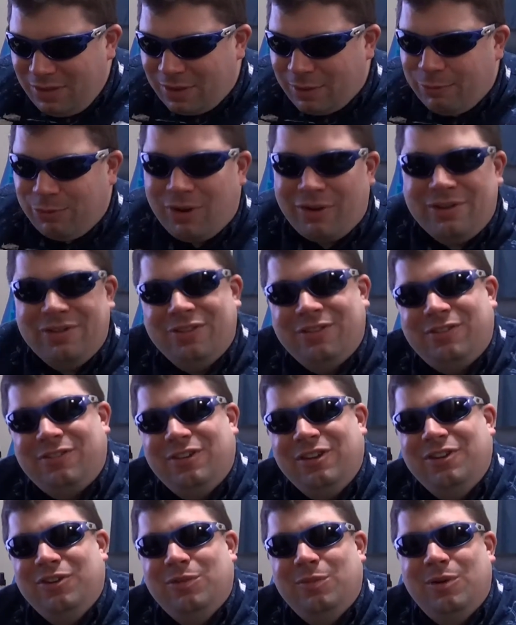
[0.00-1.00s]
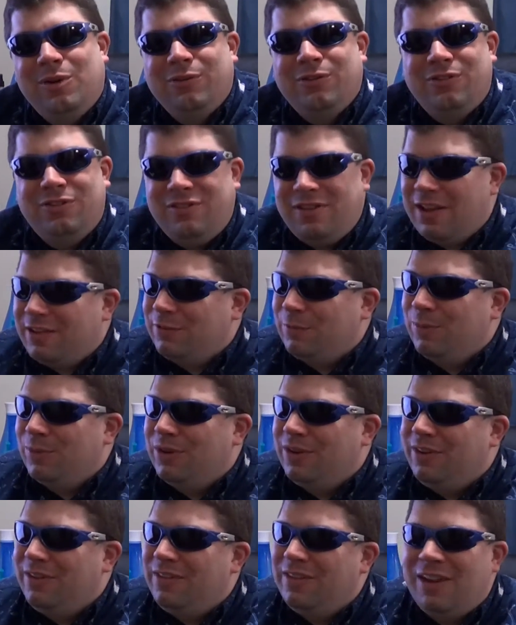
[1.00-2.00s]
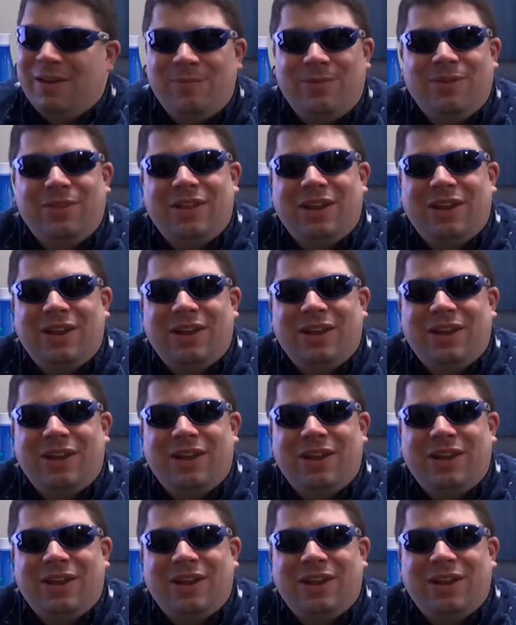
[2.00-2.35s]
Probably the single most desperate example